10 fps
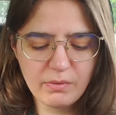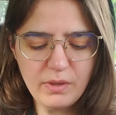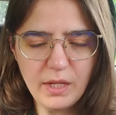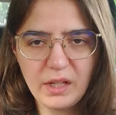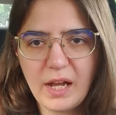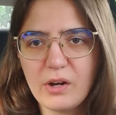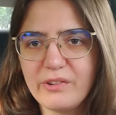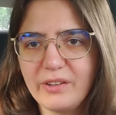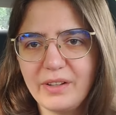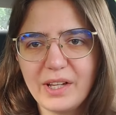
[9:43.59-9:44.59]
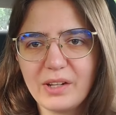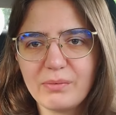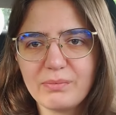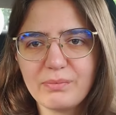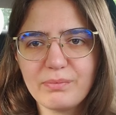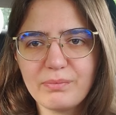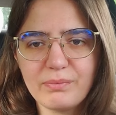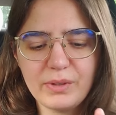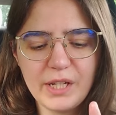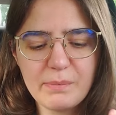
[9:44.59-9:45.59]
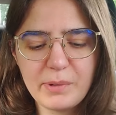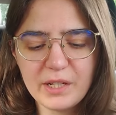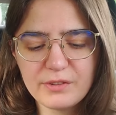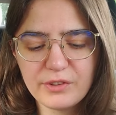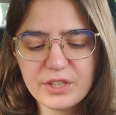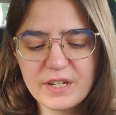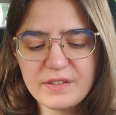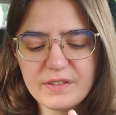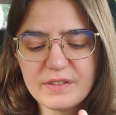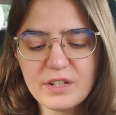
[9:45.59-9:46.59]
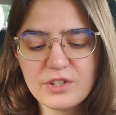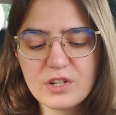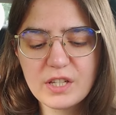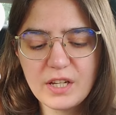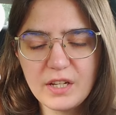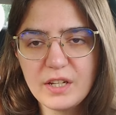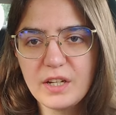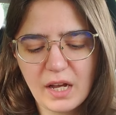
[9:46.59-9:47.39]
like how to like get picked for tests, essentially.